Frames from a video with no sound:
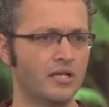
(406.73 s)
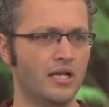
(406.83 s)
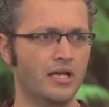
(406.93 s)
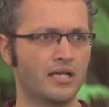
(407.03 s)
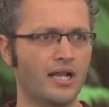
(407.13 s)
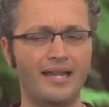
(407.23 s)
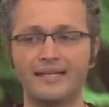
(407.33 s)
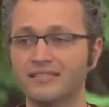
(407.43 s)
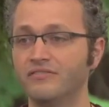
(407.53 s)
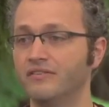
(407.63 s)
uh,
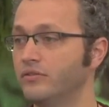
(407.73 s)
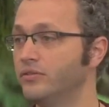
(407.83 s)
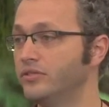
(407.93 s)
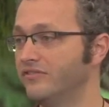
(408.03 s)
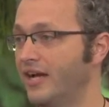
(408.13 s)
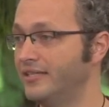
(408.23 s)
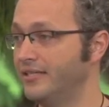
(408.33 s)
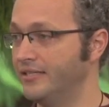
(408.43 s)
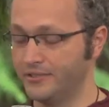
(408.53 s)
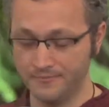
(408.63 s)
collective evolution of
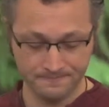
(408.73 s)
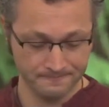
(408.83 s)
ideas.